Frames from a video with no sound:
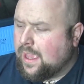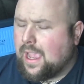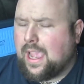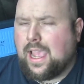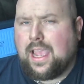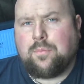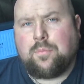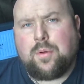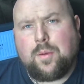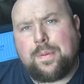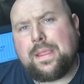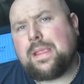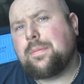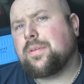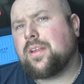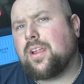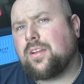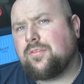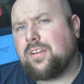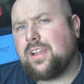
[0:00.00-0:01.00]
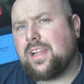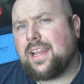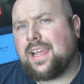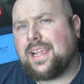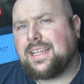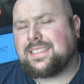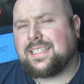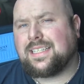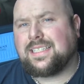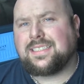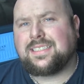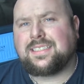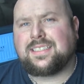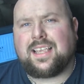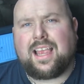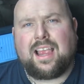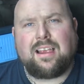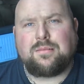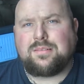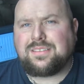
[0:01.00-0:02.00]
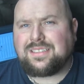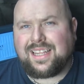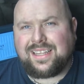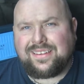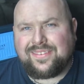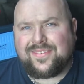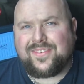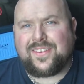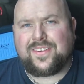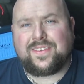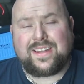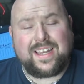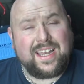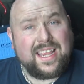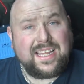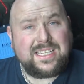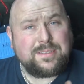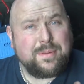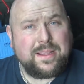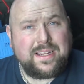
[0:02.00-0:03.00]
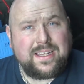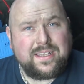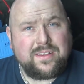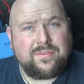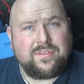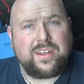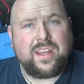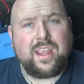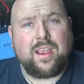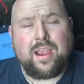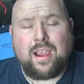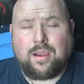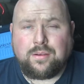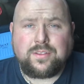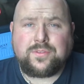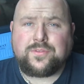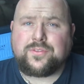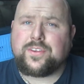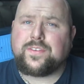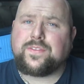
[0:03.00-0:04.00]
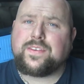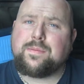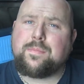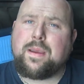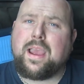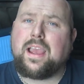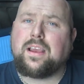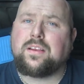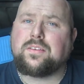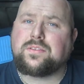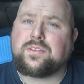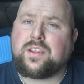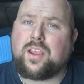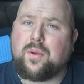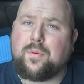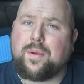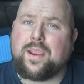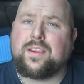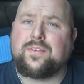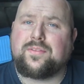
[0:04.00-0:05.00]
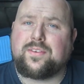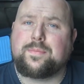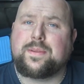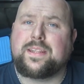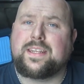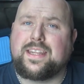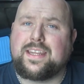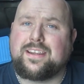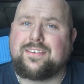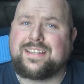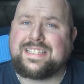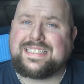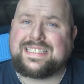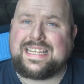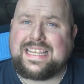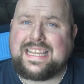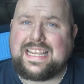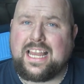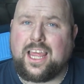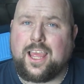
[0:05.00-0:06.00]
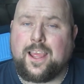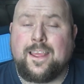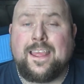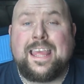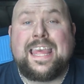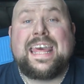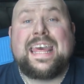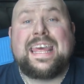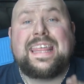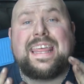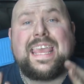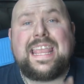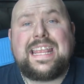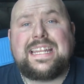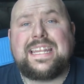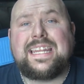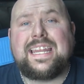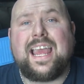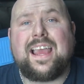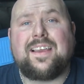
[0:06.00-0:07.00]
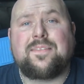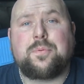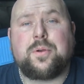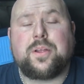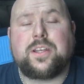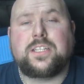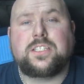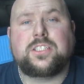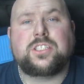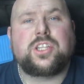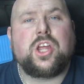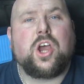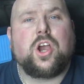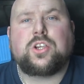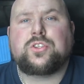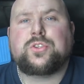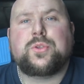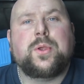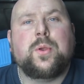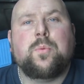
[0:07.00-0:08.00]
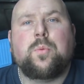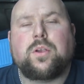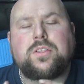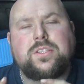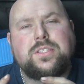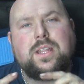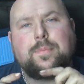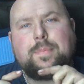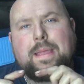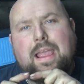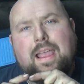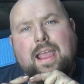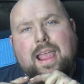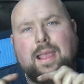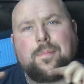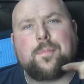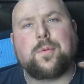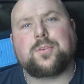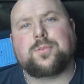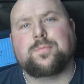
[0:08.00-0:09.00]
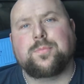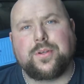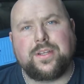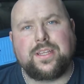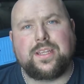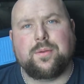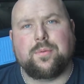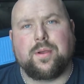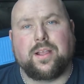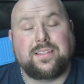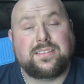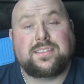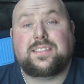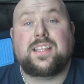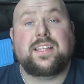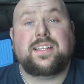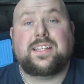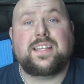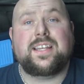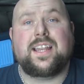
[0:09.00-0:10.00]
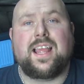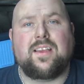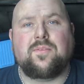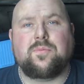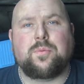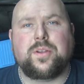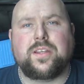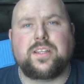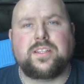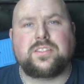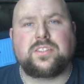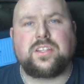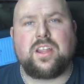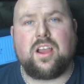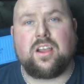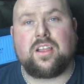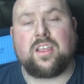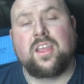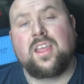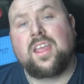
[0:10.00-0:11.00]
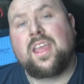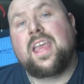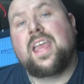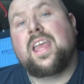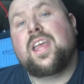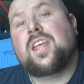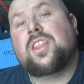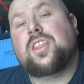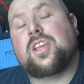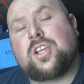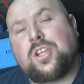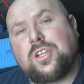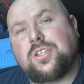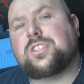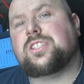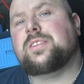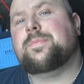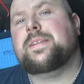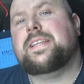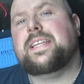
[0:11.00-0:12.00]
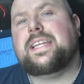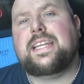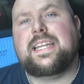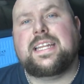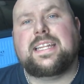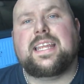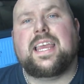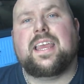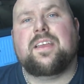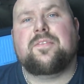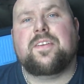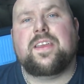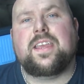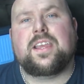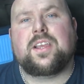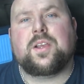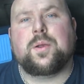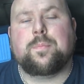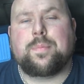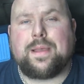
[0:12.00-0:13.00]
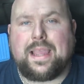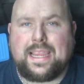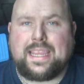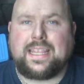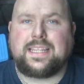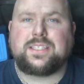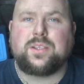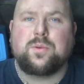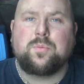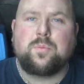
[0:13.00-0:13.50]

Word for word: And what people don't realize is I was like 50, and I explained in the video, I was 50 miles away from the nearest dealer. They didn't have one in stock, so it wasn't about how much money it was. They didn't have one in stock. The customer needed their vehicle back. It's a